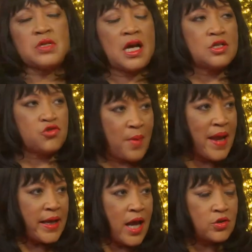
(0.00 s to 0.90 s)
was a, a,
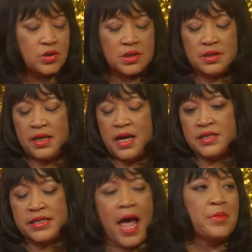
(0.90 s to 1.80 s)
dramatic actress, and then I
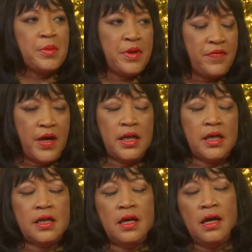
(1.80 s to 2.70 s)
just happened to be funny,
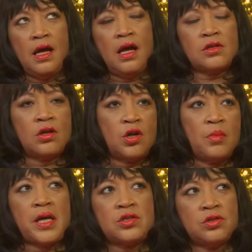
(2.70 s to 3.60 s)
and I was gonna go
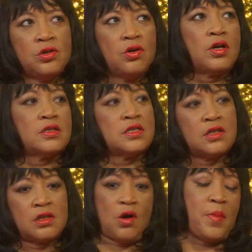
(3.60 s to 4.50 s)
back to New York and
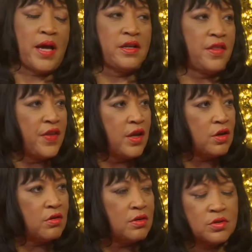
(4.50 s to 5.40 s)
just go back in the
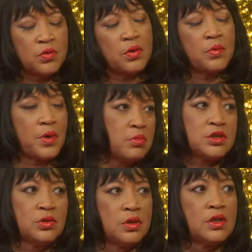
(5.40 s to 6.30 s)
theater and doing what I was
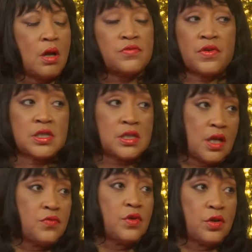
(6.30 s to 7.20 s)
doing. You know, I was very
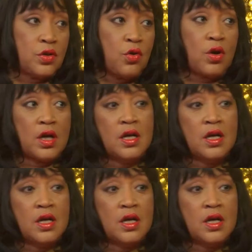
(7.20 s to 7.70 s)
successful in New York.